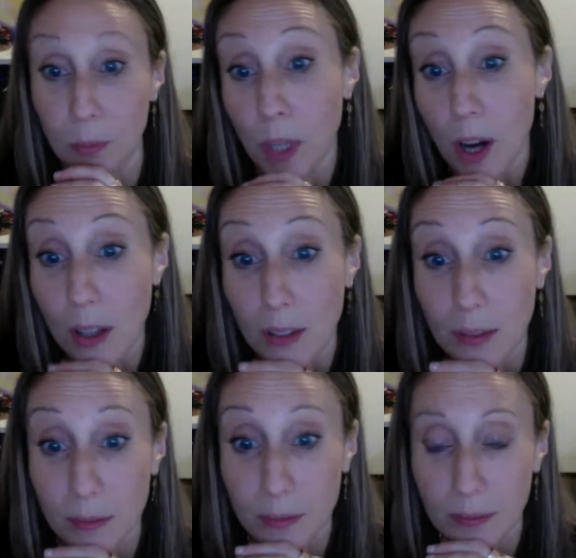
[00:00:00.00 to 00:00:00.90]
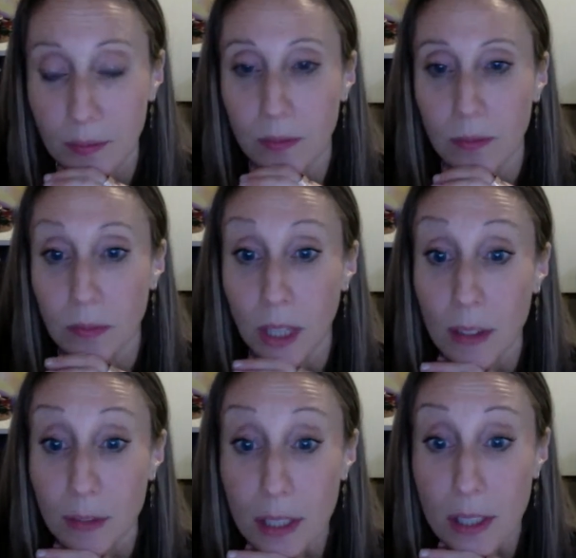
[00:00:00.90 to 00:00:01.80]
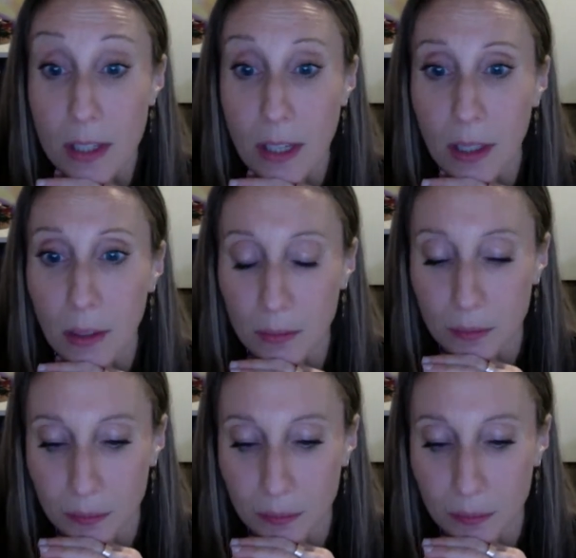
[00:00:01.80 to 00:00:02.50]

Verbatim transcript: We are. Not afraid to say it.